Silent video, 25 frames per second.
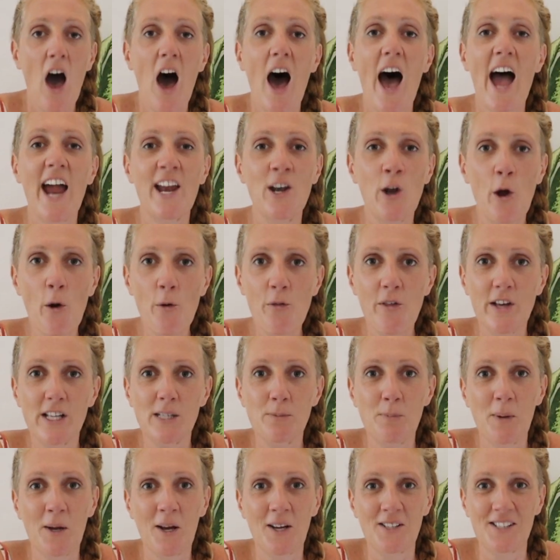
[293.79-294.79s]
I know this
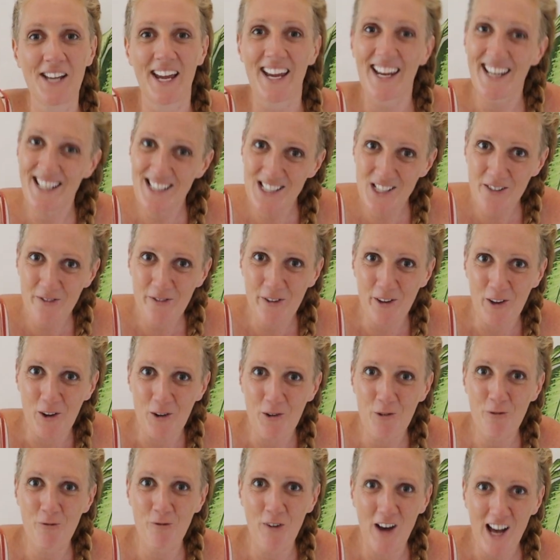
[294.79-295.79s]
because I
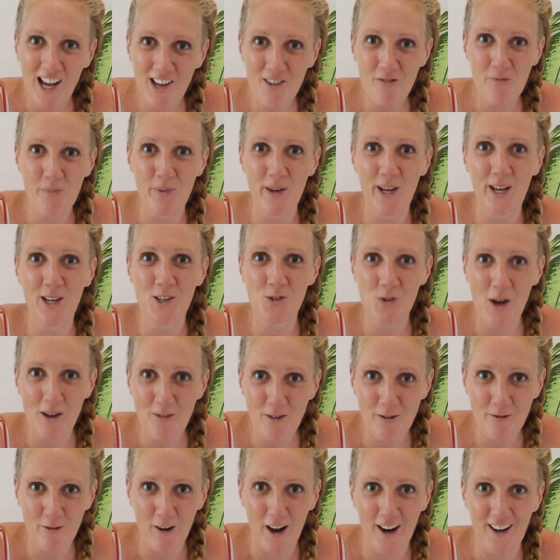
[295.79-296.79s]
interviewed 5 big
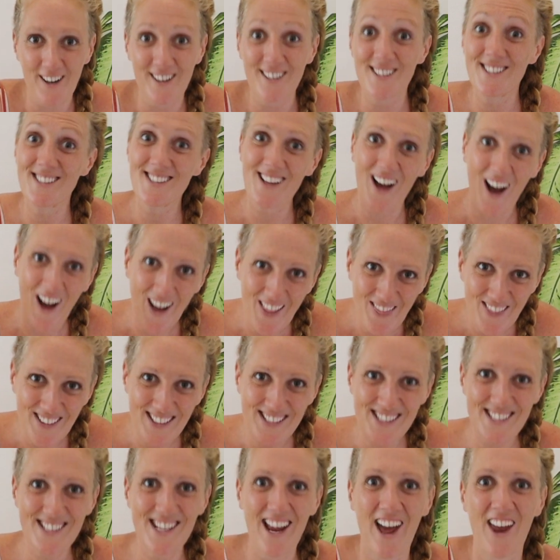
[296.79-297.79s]
travel vloggers on
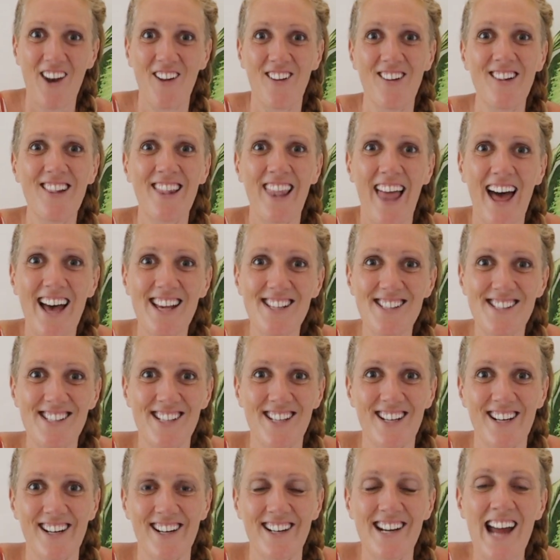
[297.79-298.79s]
this channel last
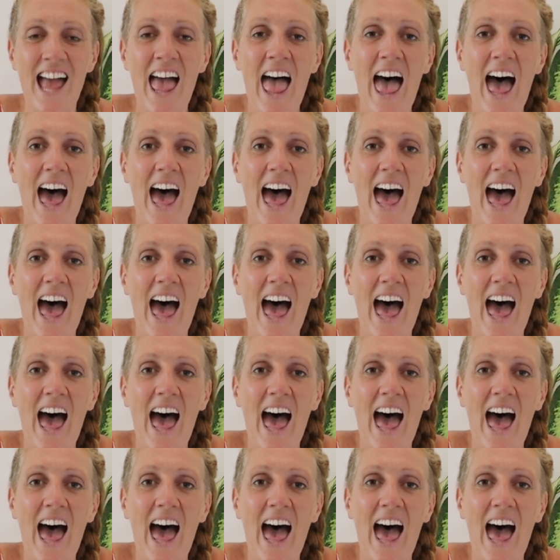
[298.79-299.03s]
year